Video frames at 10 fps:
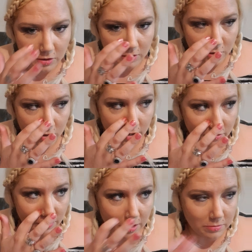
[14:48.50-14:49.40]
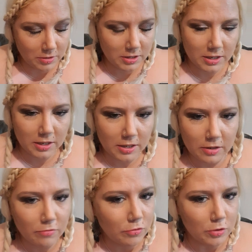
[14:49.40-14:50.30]
looking around your
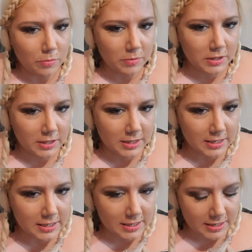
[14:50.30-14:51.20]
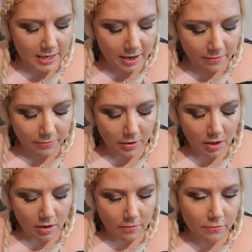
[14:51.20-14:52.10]
room to see stuff.
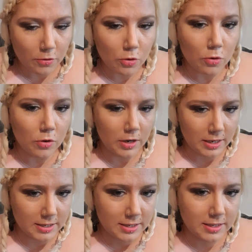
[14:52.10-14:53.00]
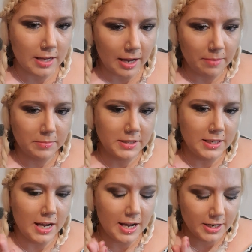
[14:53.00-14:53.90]
4 is
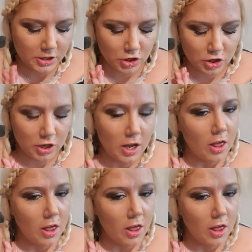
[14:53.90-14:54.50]
touch.